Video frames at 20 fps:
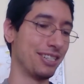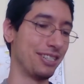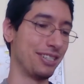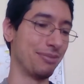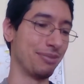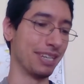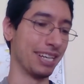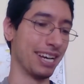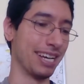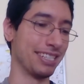Oh
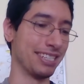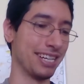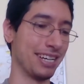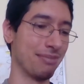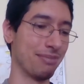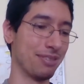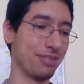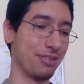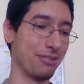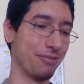my gosh,
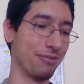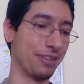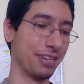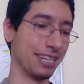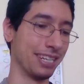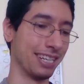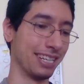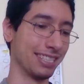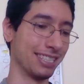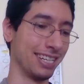I'm so
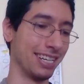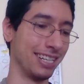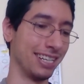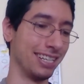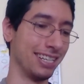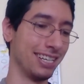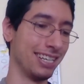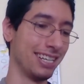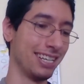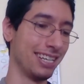freaking excited.